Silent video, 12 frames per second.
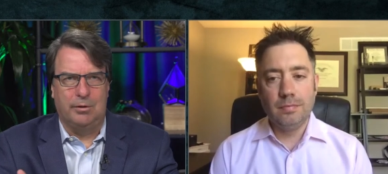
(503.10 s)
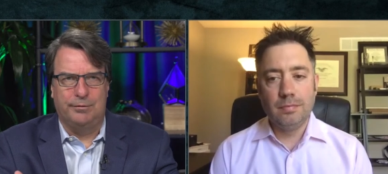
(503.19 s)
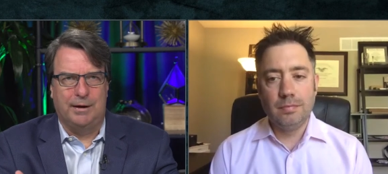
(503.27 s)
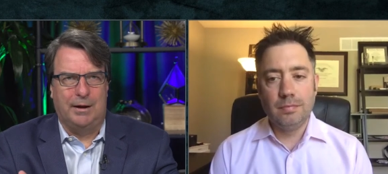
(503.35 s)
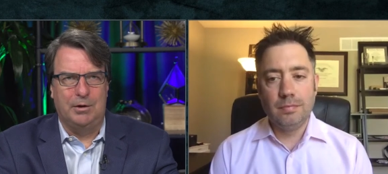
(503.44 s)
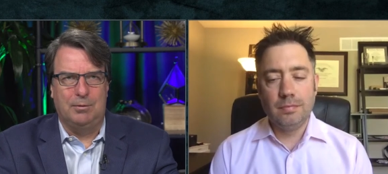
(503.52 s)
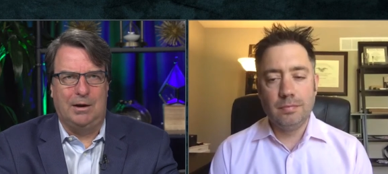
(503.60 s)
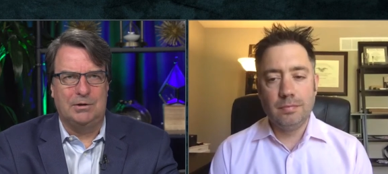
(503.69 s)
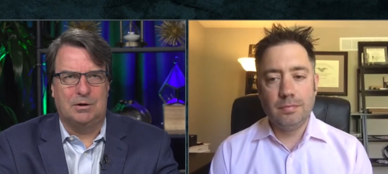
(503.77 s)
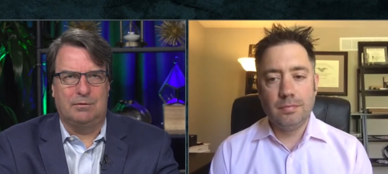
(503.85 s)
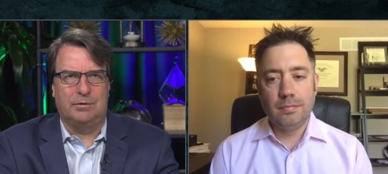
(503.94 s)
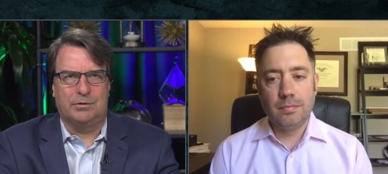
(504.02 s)
Speaker 1: the
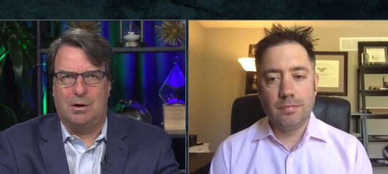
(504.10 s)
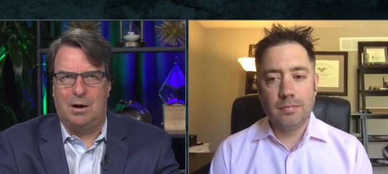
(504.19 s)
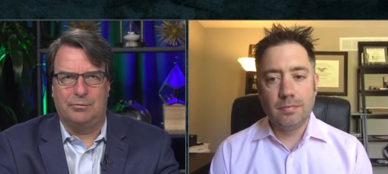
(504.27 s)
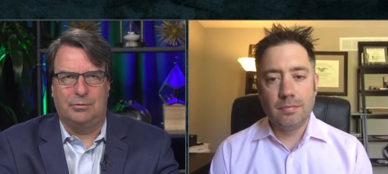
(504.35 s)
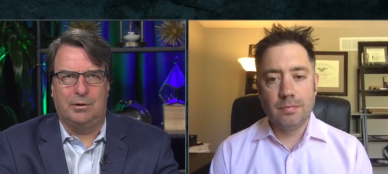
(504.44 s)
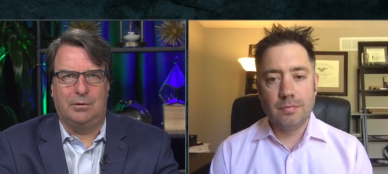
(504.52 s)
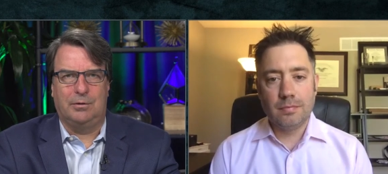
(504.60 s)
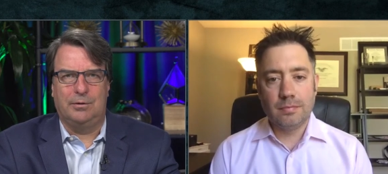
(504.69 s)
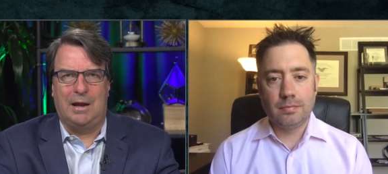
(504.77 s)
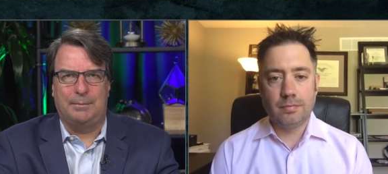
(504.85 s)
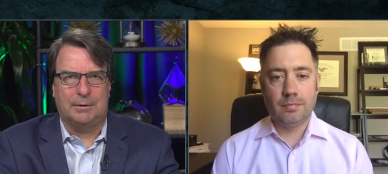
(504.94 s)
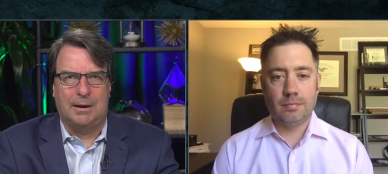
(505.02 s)
valuation of the software or the
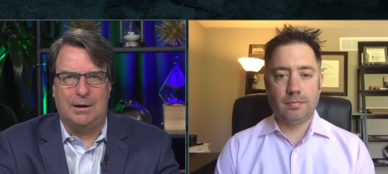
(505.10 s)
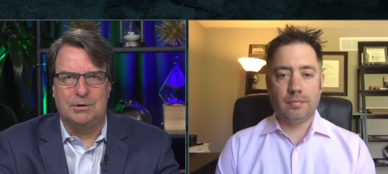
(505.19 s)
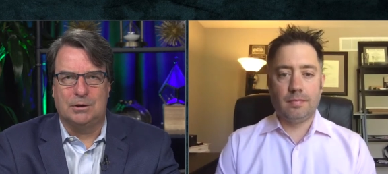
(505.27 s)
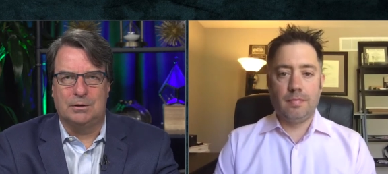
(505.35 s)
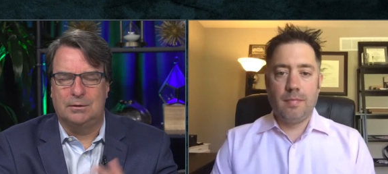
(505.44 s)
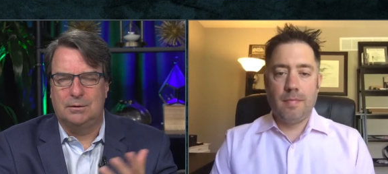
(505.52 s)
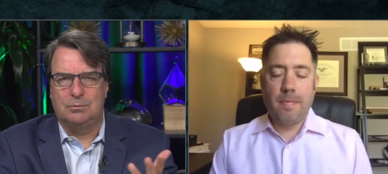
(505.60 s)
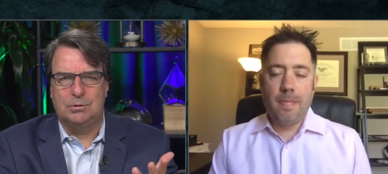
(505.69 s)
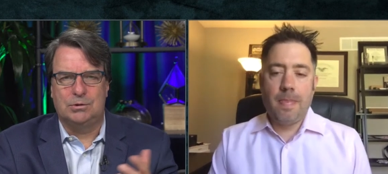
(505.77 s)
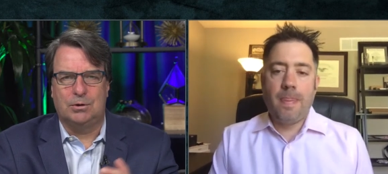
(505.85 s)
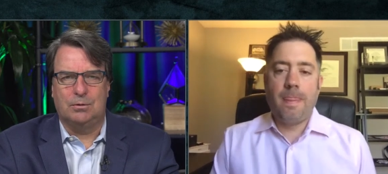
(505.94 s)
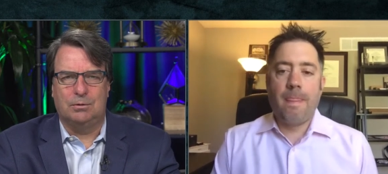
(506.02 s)
application.
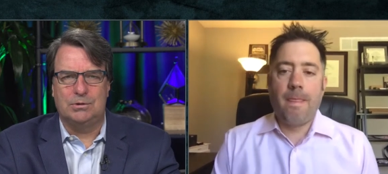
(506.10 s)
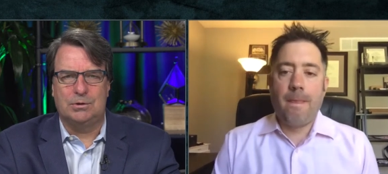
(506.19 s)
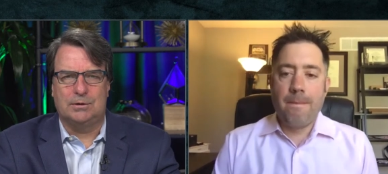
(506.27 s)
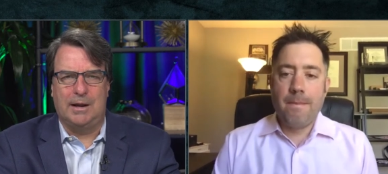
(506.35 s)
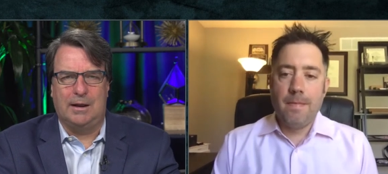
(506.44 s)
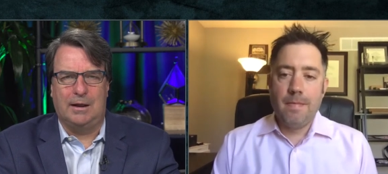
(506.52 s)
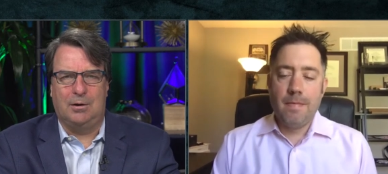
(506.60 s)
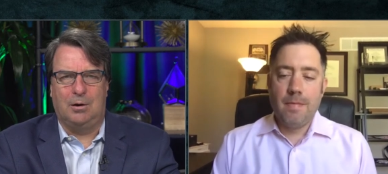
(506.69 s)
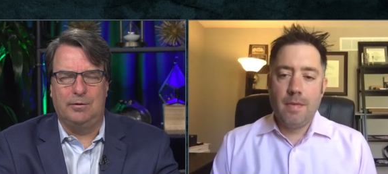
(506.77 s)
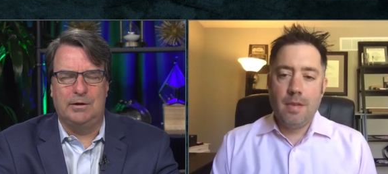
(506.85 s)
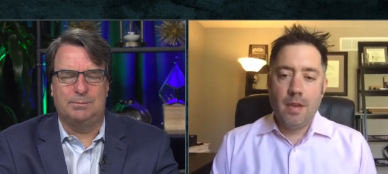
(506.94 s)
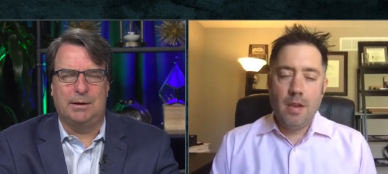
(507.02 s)
What's your take on all
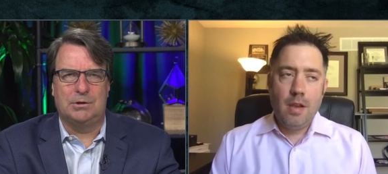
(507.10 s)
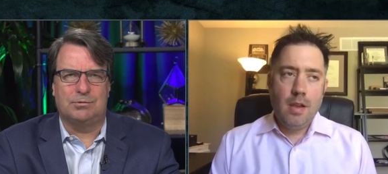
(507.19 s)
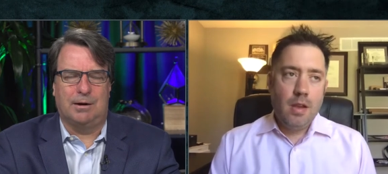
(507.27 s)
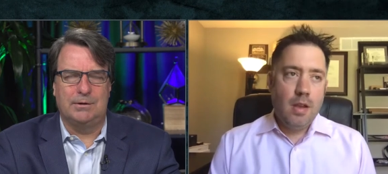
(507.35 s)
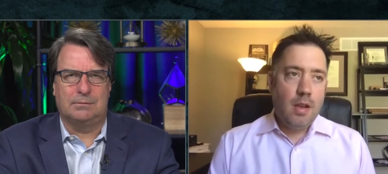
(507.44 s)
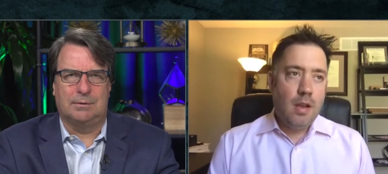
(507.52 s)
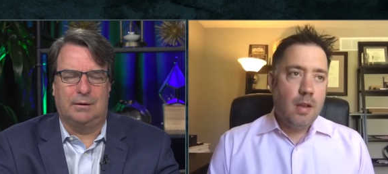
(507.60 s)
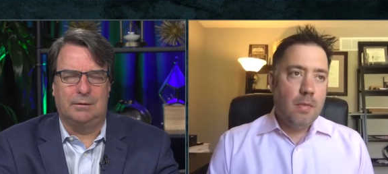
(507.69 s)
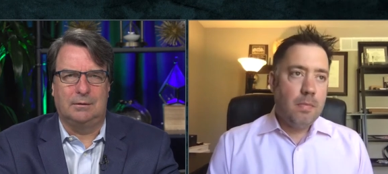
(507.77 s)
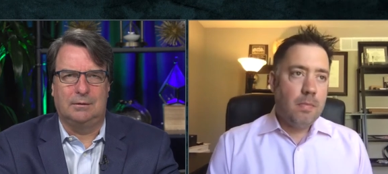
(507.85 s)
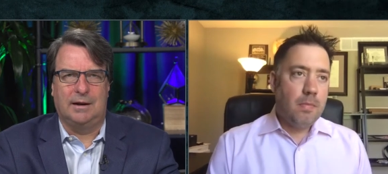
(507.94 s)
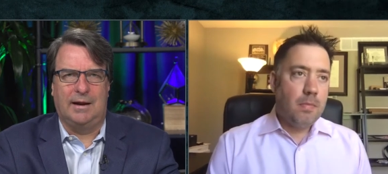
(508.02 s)
these big trends around
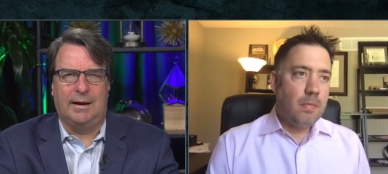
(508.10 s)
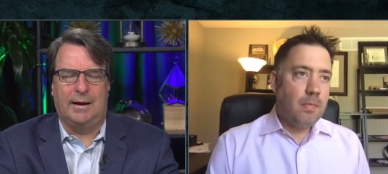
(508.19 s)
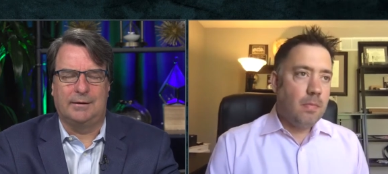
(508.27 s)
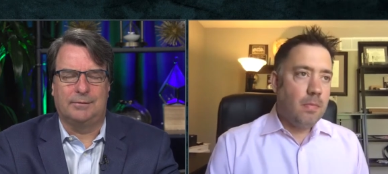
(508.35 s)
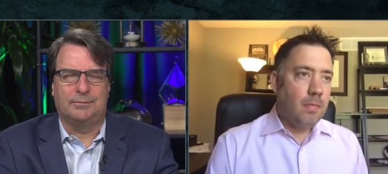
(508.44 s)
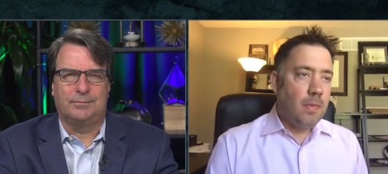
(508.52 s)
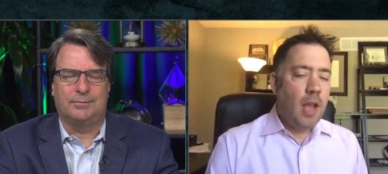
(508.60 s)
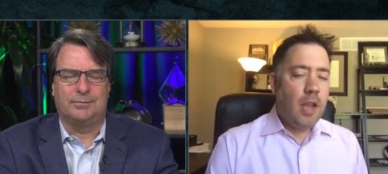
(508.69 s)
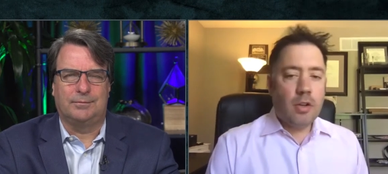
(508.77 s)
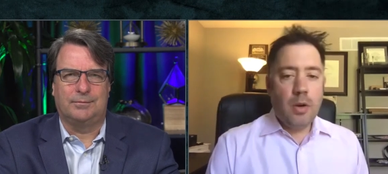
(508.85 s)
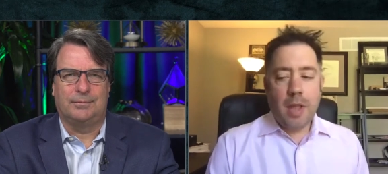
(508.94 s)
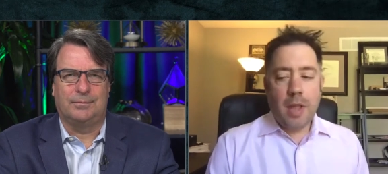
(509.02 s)
AI? Yeah, I
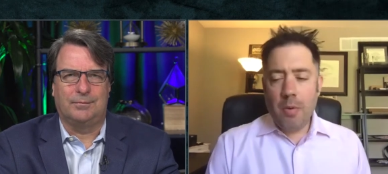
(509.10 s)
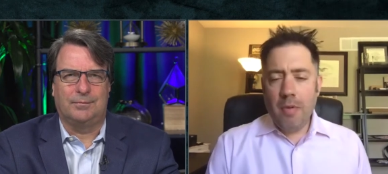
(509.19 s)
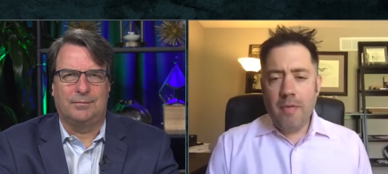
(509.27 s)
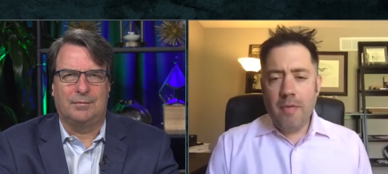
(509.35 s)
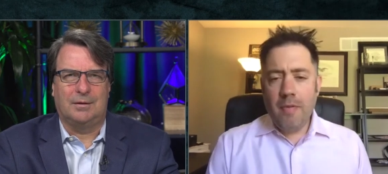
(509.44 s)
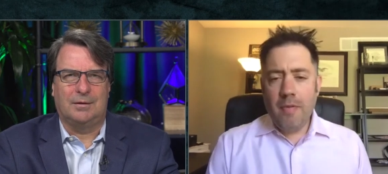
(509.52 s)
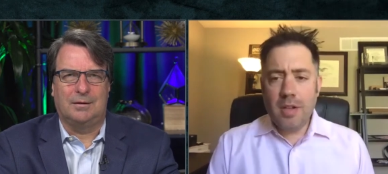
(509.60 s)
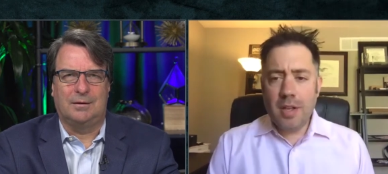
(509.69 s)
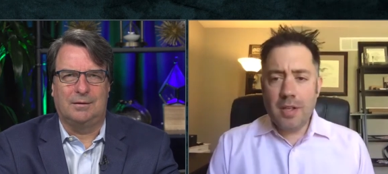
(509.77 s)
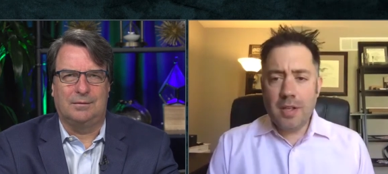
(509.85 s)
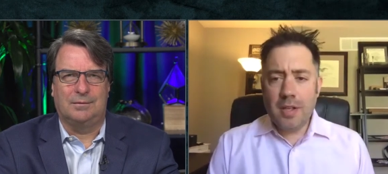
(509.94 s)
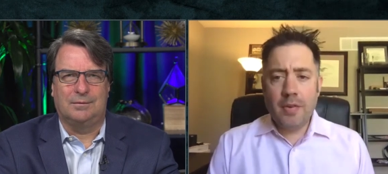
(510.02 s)
agree
Speaker 2: with that. And we've actually done
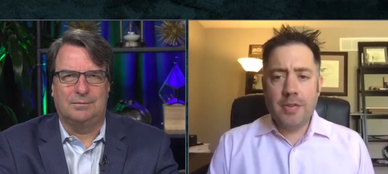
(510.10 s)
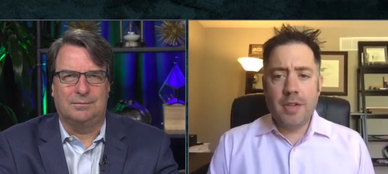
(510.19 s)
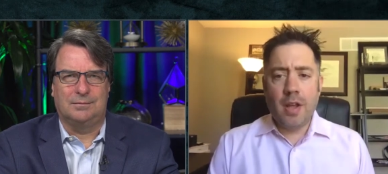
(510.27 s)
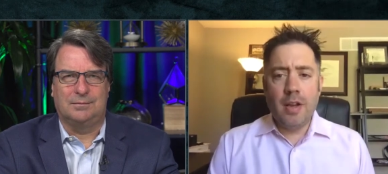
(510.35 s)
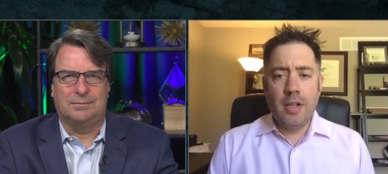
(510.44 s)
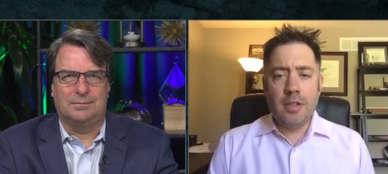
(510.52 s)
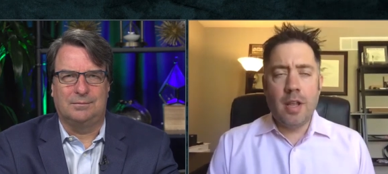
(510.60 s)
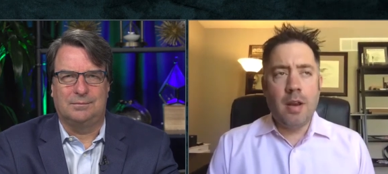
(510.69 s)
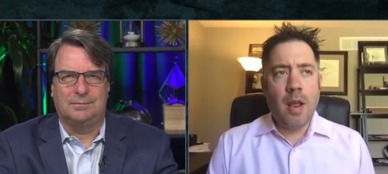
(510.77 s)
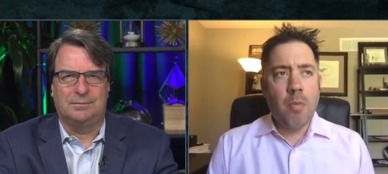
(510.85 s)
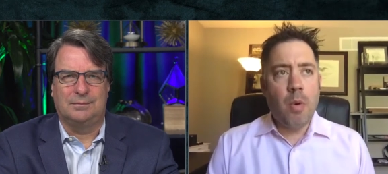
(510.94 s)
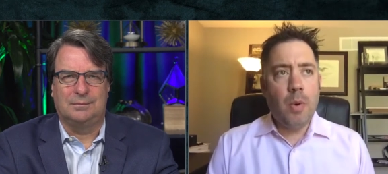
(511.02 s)
several studies,
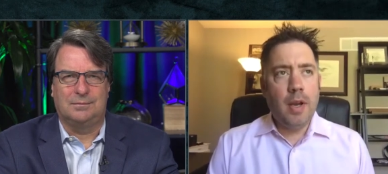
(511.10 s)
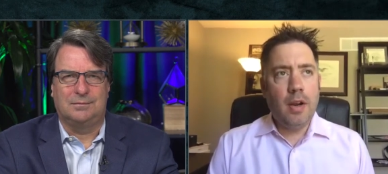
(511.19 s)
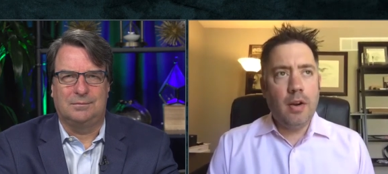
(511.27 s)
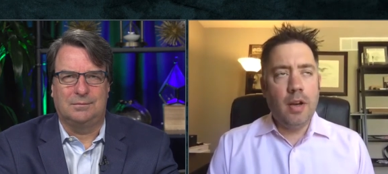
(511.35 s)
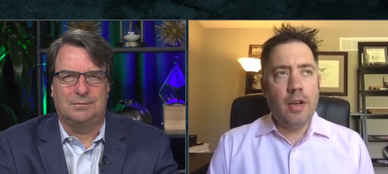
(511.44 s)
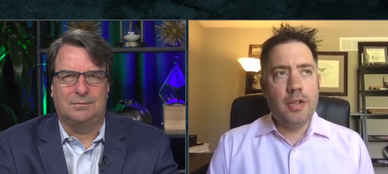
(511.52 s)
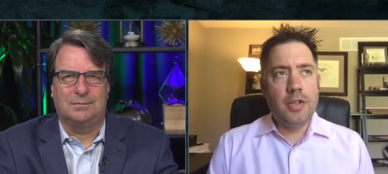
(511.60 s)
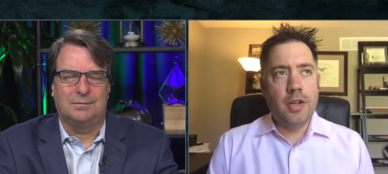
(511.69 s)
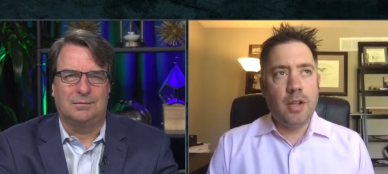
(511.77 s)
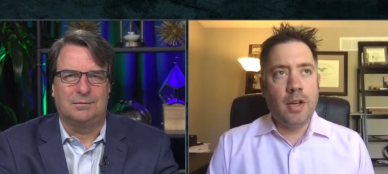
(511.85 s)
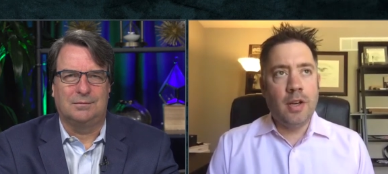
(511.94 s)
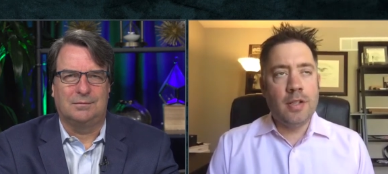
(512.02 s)
and what we're hearing
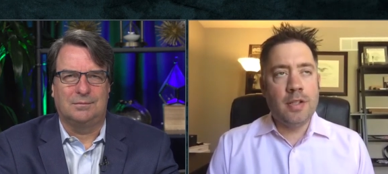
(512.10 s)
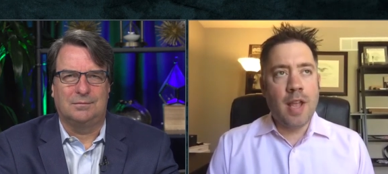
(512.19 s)
industry leaders